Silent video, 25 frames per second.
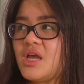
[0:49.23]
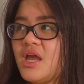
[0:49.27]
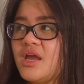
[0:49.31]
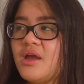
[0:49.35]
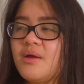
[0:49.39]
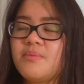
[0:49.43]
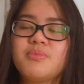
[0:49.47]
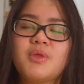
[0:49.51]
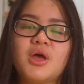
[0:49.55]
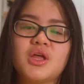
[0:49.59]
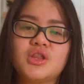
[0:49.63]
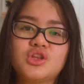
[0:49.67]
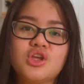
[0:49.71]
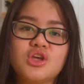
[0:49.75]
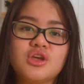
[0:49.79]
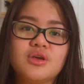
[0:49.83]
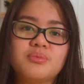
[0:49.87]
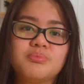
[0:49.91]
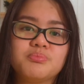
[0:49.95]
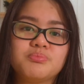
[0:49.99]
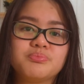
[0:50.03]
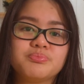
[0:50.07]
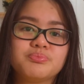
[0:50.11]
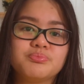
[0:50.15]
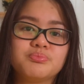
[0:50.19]
I have
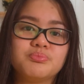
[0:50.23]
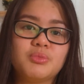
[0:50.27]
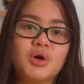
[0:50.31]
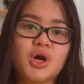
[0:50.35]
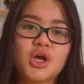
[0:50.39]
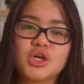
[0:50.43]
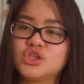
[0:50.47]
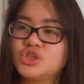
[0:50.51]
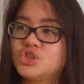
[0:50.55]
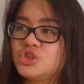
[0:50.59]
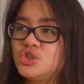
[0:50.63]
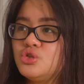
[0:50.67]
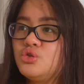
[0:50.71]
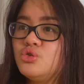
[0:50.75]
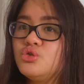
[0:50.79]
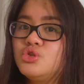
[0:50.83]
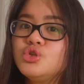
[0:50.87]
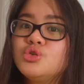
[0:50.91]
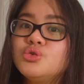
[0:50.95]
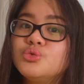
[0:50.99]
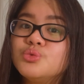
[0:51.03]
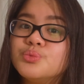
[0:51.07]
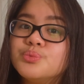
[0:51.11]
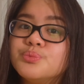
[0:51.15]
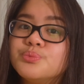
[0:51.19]
nothing much to
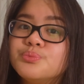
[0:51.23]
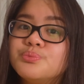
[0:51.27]
do.